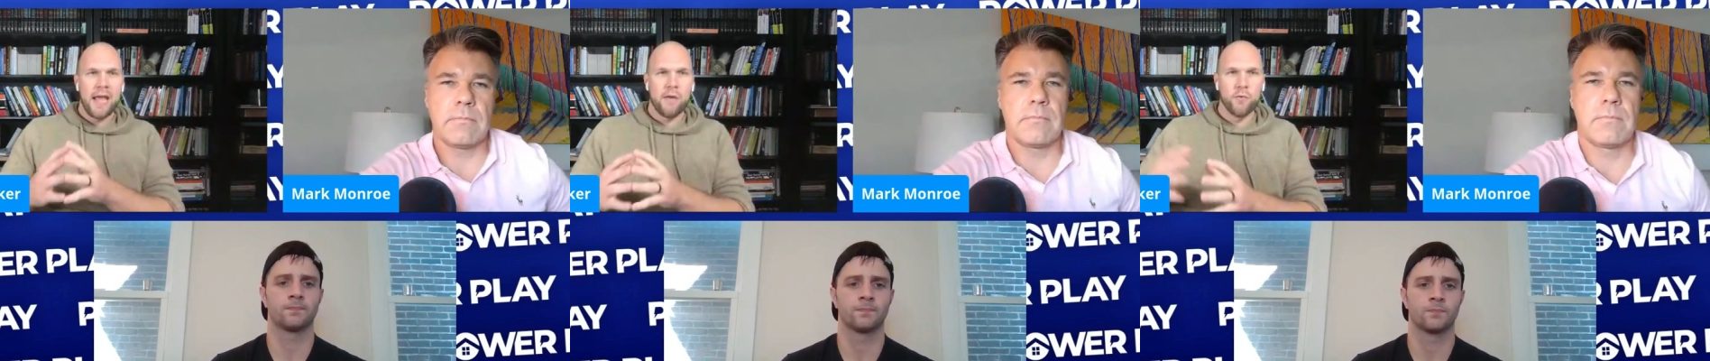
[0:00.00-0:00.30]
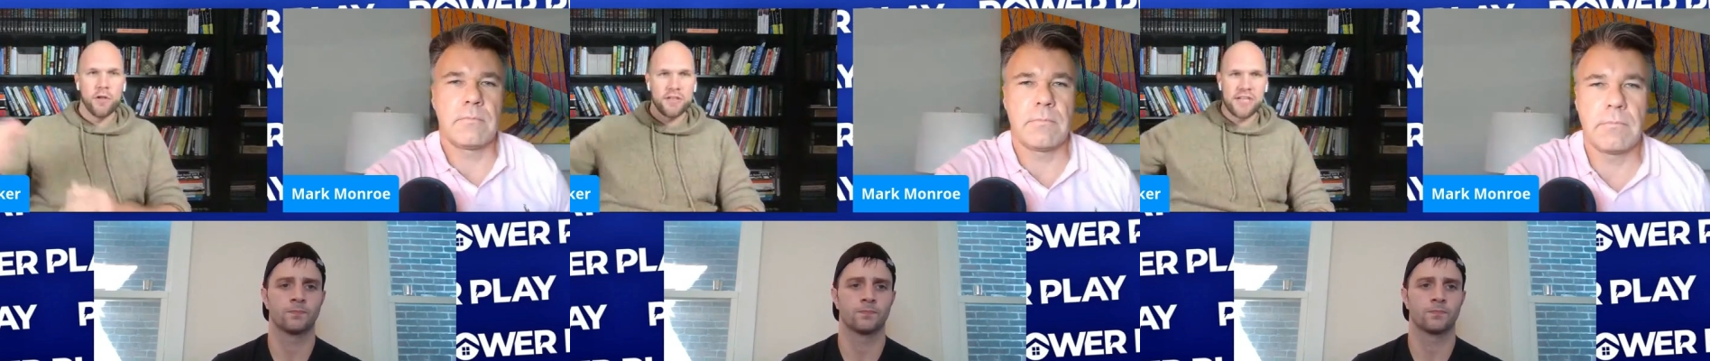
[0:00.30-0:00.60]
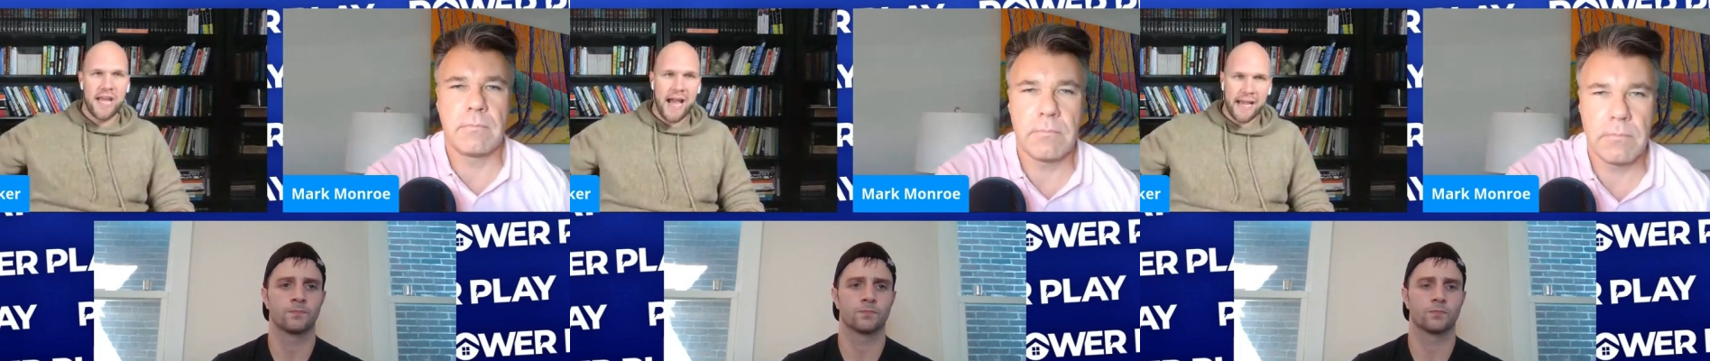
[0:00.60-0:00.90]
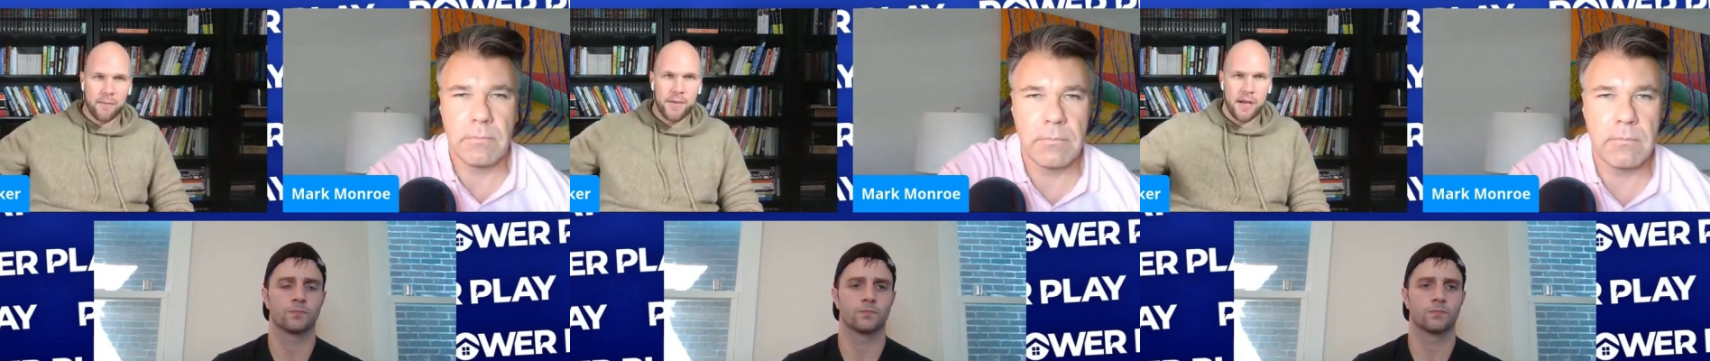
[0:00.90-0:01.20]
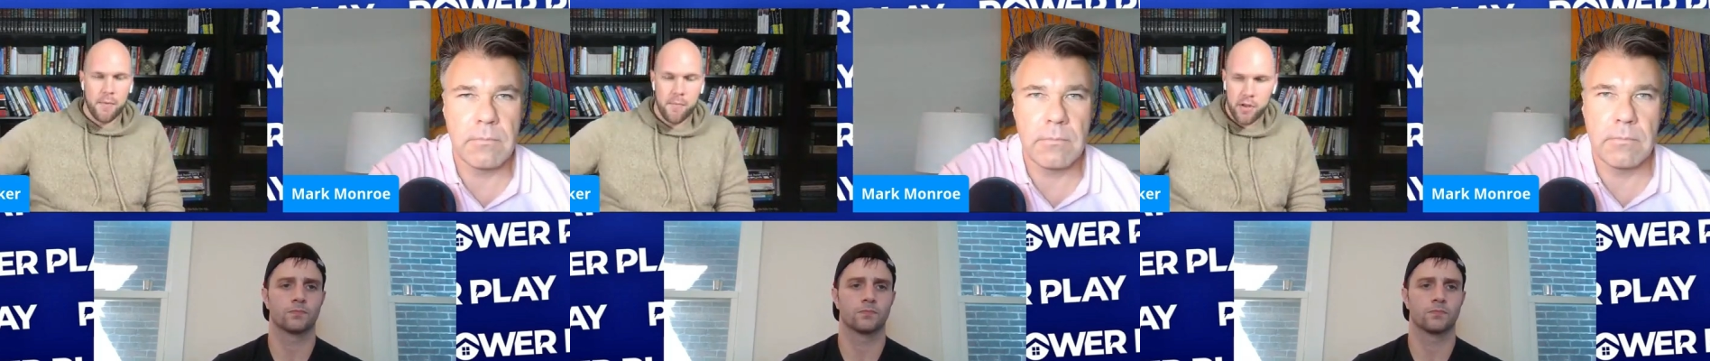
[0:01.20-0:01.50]
Speaker 1: In real estate, I can
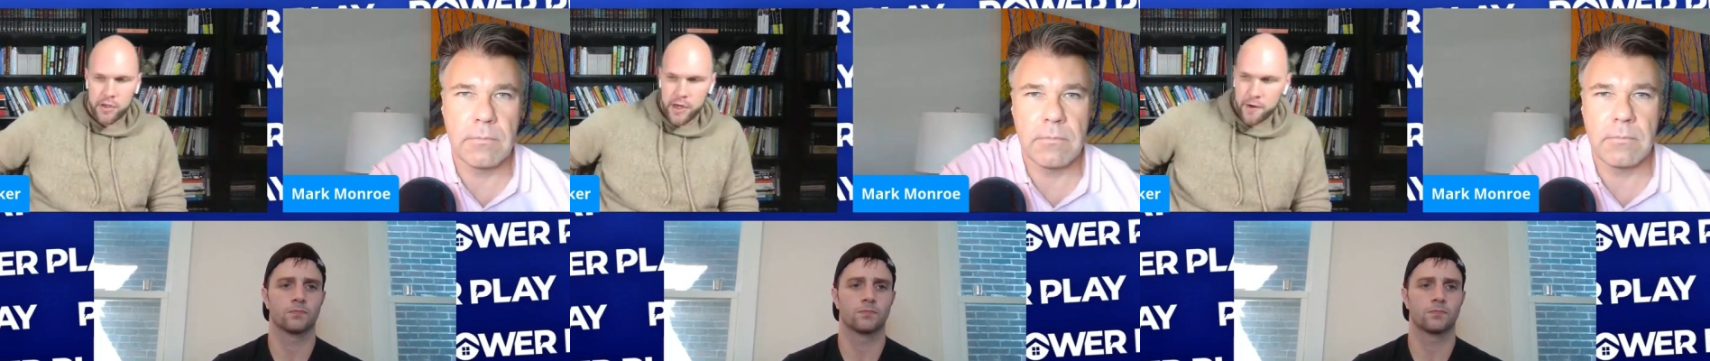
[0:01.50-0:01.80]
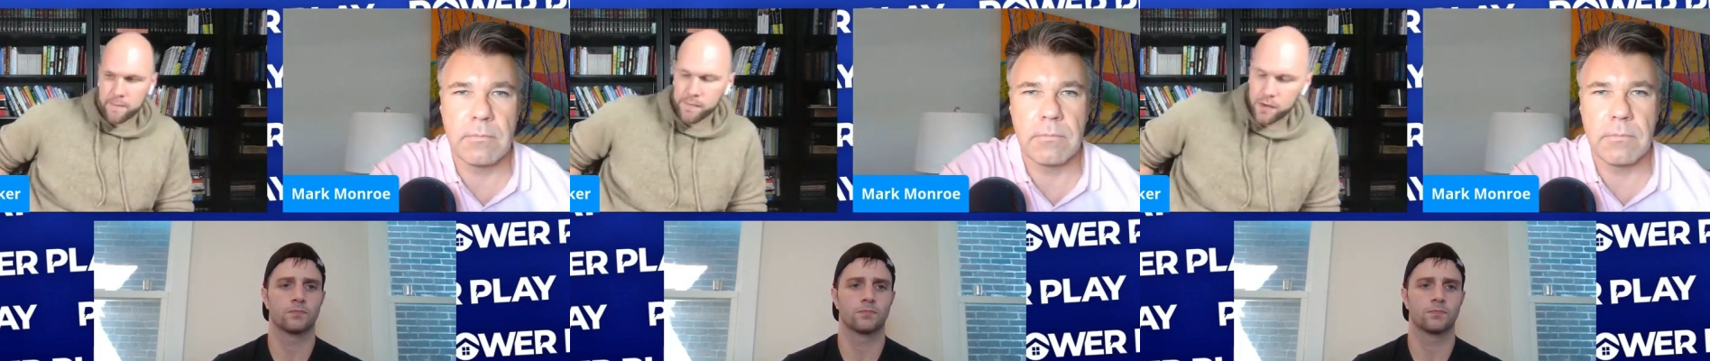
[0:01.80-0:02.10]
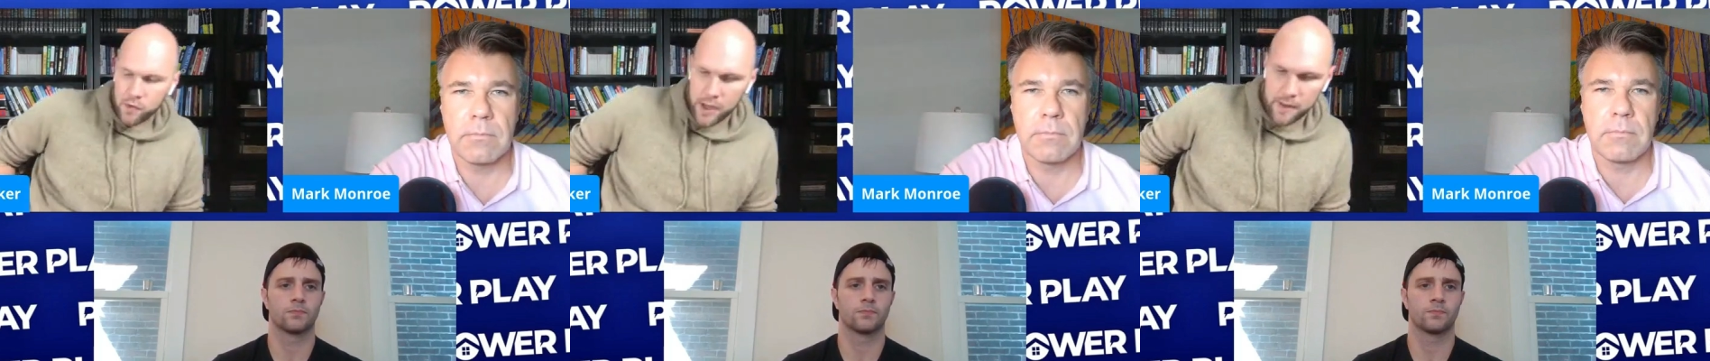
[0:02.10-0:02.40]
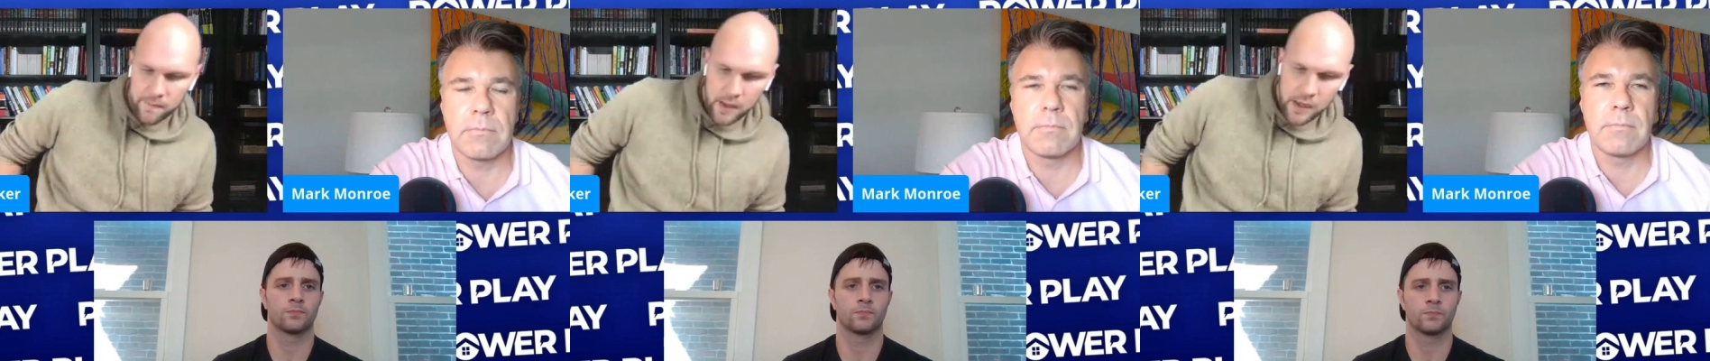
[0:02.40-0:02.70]
become a millionaire. Okay.